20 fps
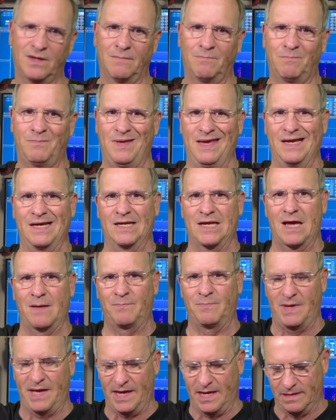pick it
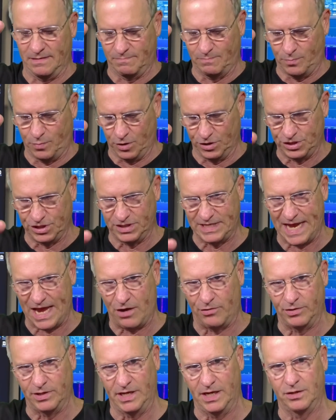up, and push it
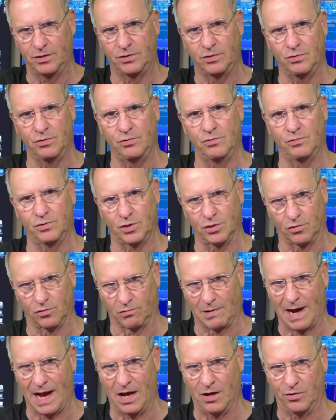down into the
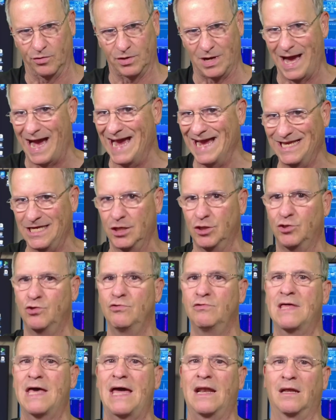ground. I can
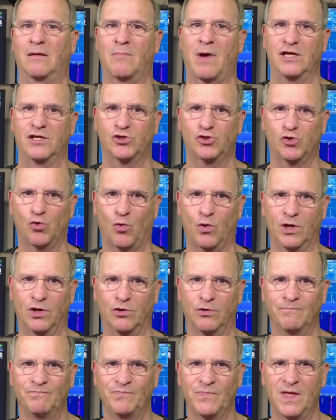do that in my
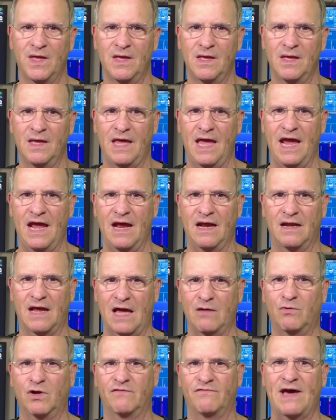soil, and
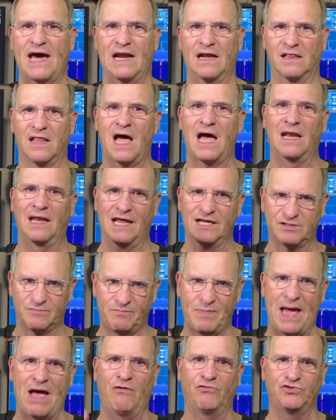I would have had a lot less
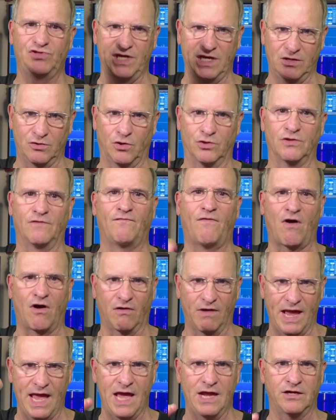bouncing on the
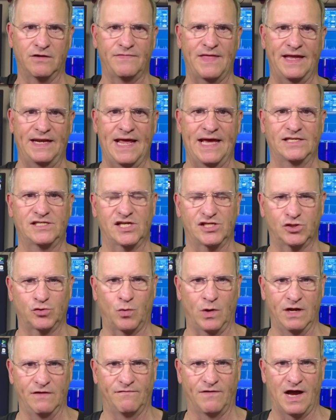far end of that
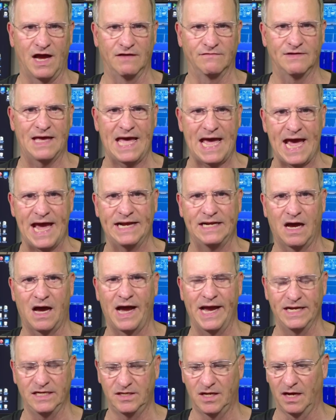SS25 had
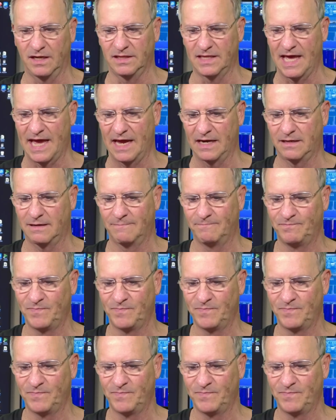I done that.